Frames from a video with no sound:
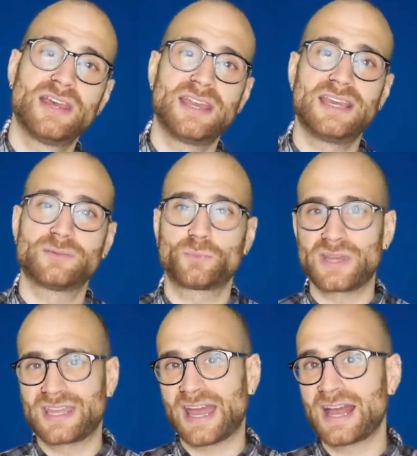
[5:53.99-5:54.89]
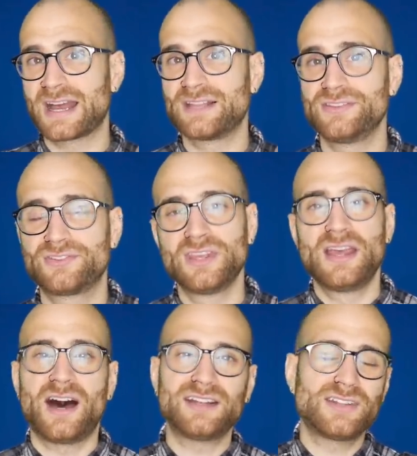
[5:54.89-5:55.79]
he had weak hands.
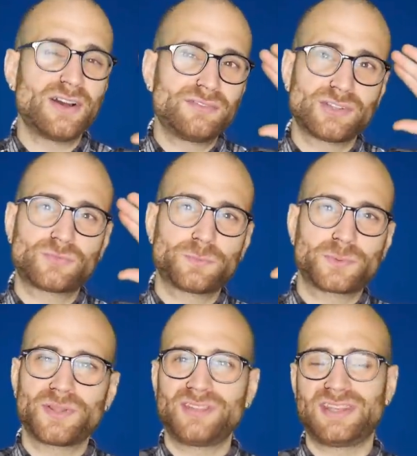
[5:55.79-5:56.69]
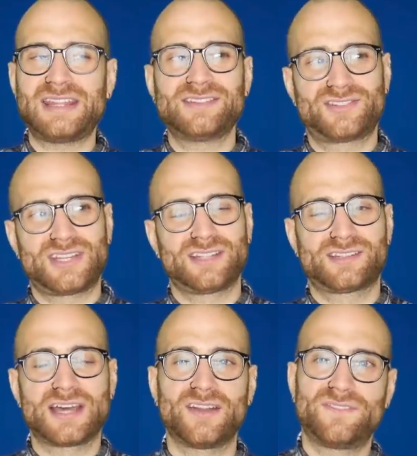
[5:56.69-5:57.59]
I don't know. I've just got this instinct
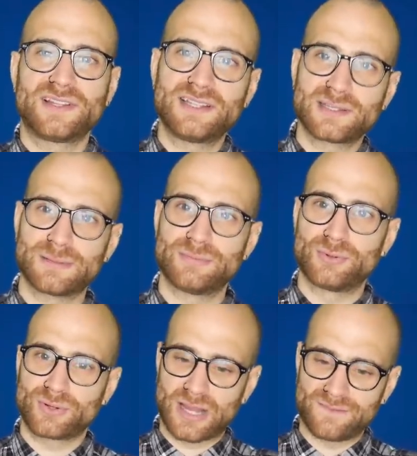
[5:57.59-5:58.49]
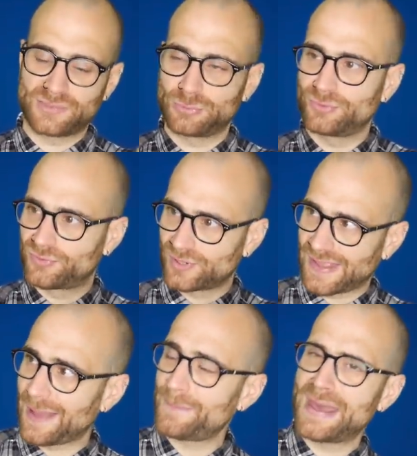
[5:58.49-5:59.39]
that I'd feel a little bit more comfortable for a
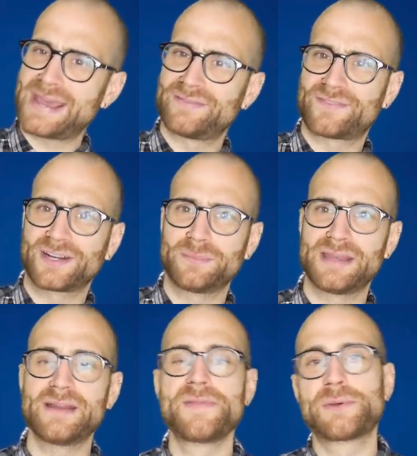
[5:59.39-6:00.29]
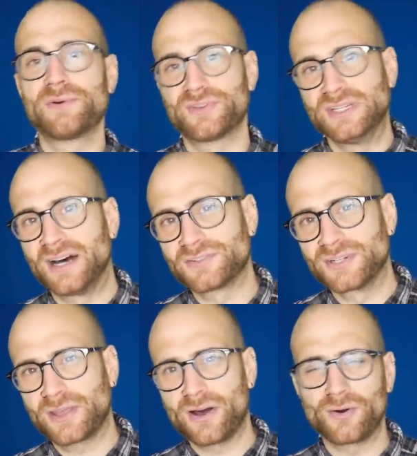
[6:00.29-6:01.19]
campaign in front of me with Onana
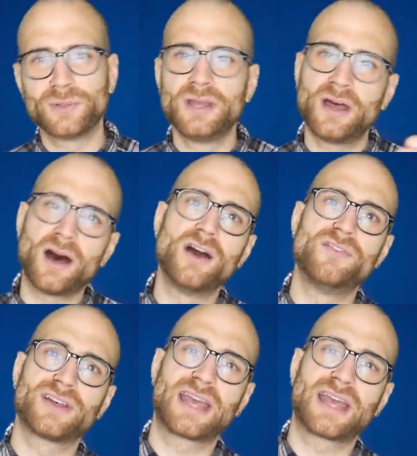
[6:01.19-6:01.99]
in goal over